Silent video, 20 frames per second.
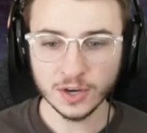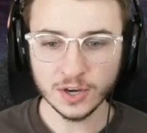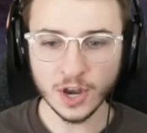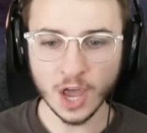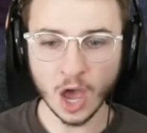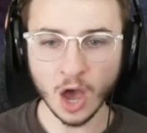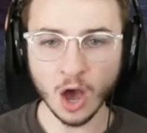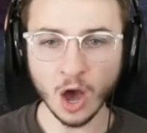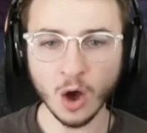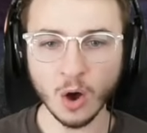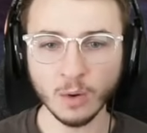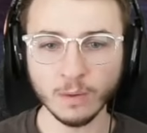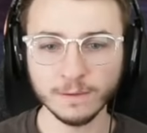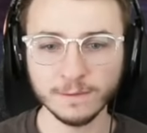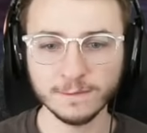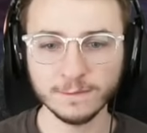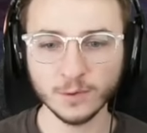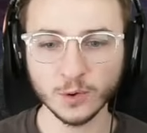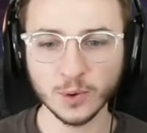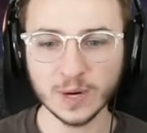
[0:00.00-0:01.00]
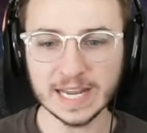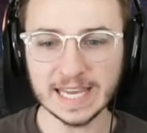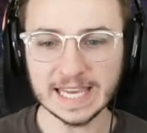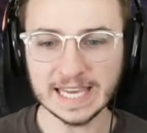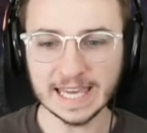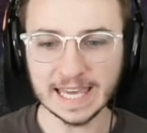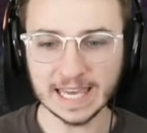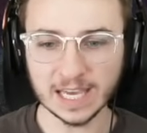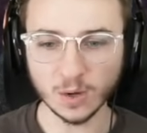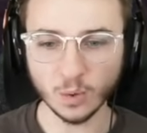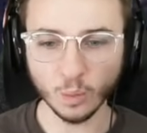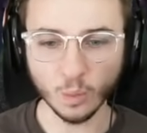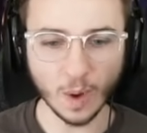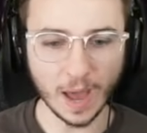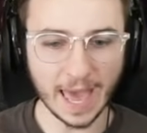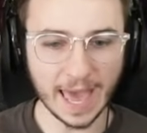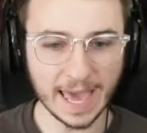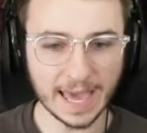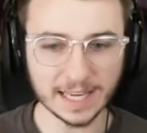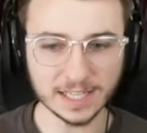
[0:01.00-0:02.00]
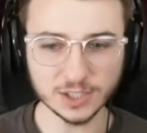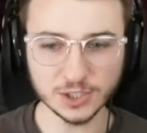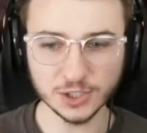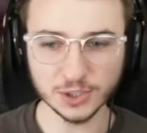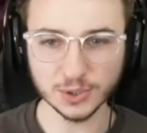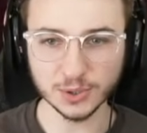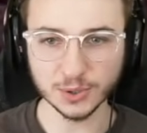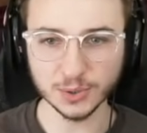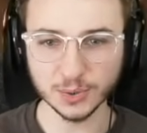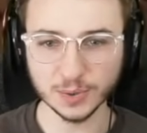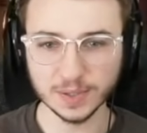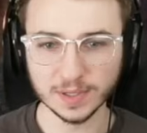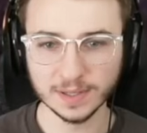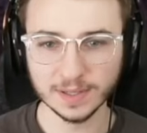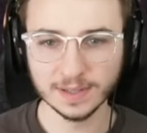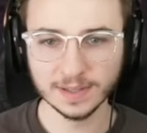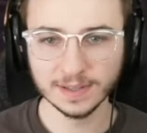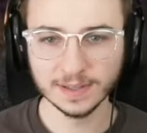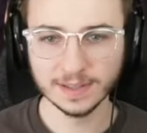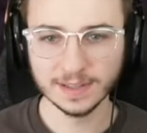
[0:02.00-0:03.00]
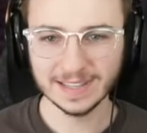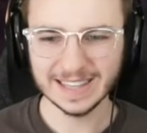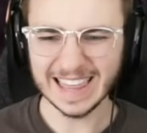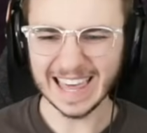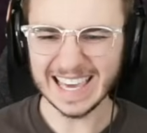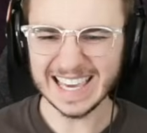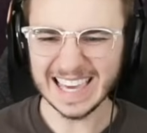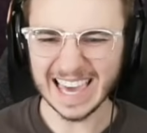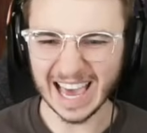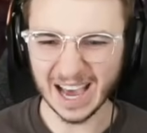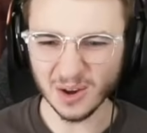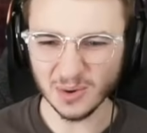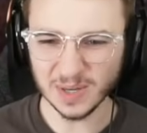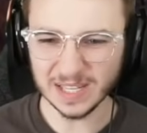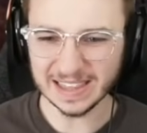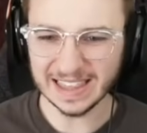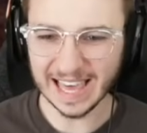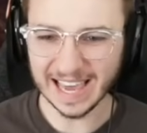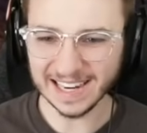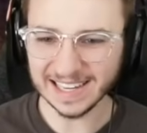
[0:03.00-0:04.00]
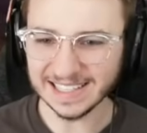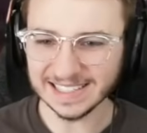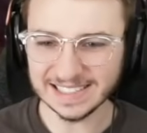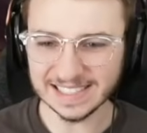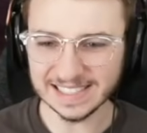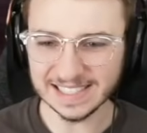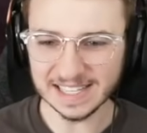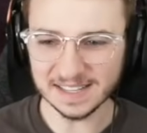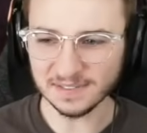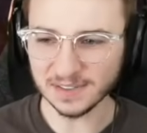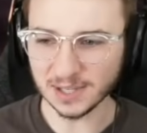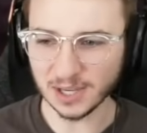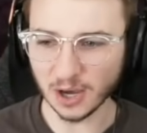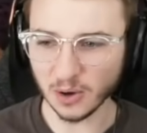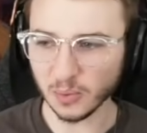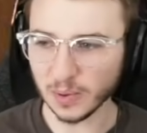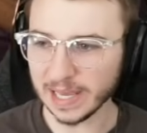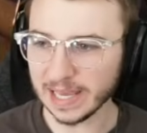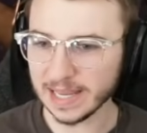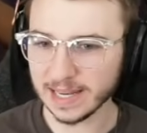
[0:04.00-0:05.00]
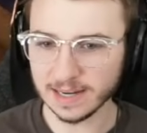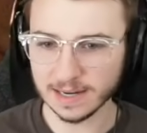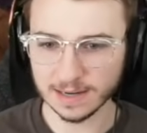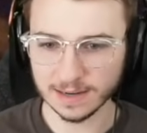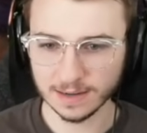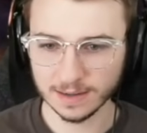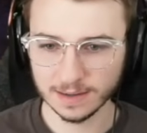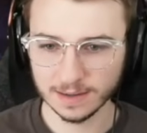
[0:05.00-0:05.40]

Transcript: No freaking way, dude. They counted that? It didn't even go in.